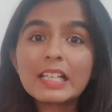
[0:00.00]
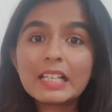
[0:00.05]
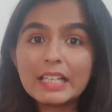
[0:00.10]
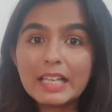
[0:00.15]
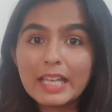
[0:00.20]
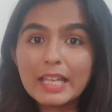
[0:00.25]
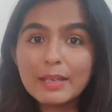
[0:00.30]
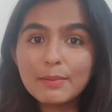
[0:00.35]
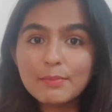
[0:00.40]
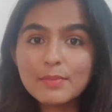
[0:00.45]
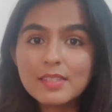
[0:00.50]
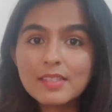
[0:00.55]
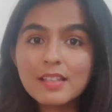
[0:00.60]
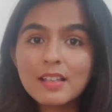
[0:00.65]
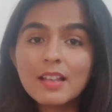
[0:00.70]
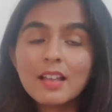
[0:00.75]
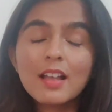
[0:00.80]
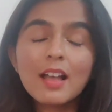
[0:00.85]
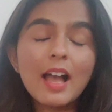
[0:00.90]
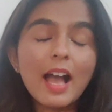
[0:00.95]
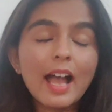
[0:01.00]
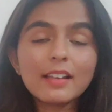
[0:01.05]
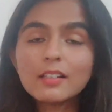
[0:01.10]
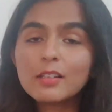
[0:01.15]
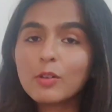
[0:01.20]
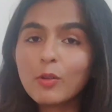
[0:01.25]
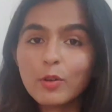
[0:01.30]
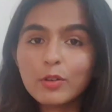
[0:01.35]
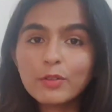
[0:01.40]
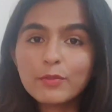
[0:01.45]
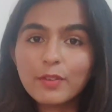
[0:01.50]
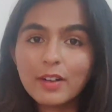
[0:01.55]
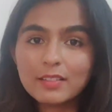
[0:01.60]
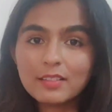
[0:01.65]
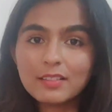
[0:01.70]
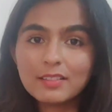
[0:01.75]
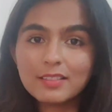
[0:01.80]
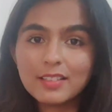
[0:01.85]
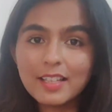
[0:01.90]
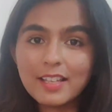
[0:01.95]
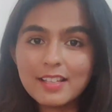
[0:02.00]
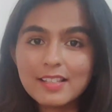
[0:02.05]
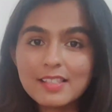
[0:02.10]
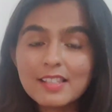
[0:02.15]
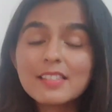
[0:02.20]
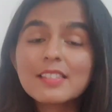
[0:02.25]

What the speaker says: claims and a lot of other things.